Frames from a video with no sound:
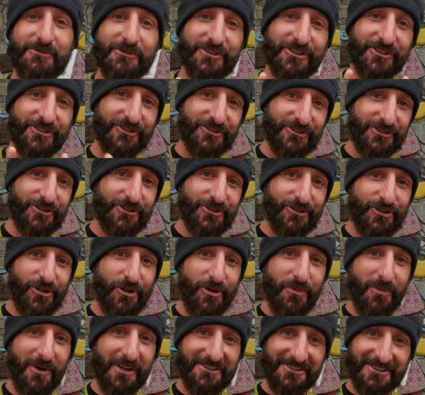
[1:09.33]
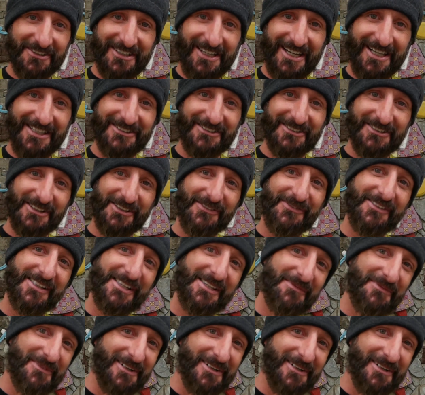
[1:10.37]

which is too much to kite surf in,